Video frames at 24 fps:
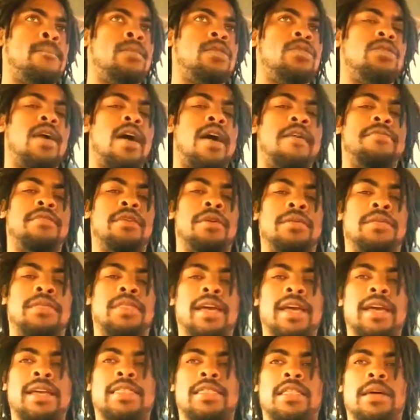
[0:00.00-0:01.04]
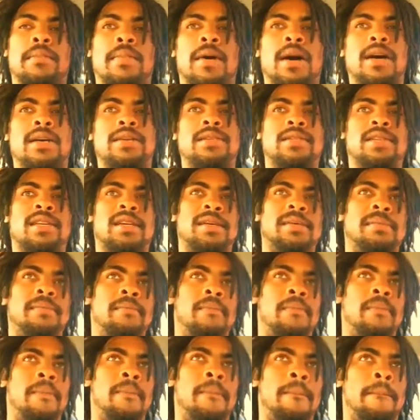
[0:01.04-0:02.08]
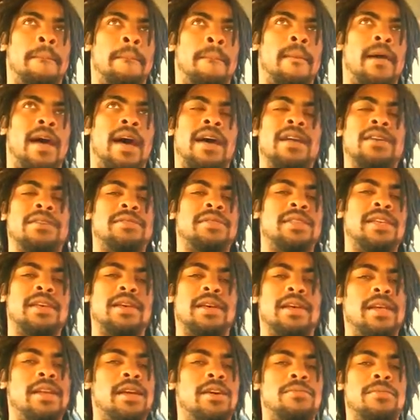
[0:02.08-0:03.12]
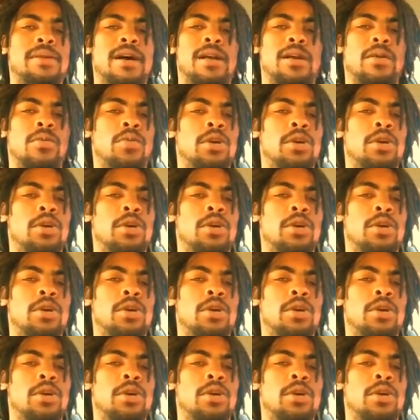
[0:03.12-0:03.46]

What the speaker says: you have to think the mindset. I don't think, it don't matter